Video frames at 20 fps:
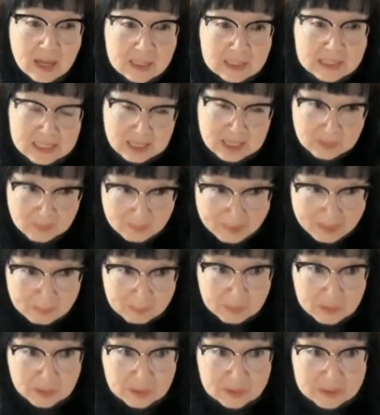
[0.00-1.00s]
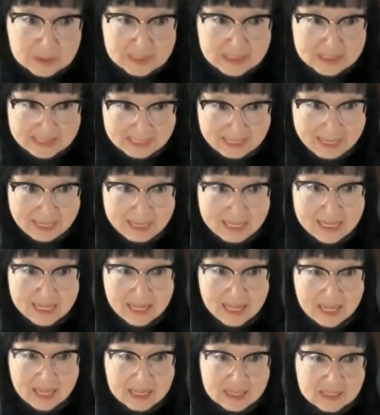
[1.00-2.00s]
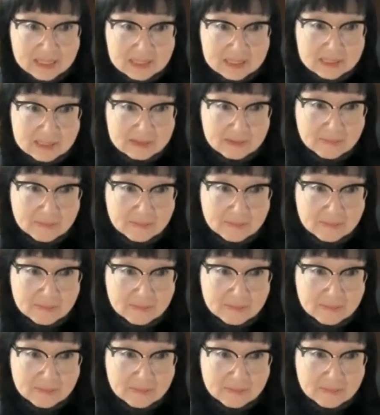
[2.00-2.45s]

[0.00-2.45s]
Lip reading: team member today. And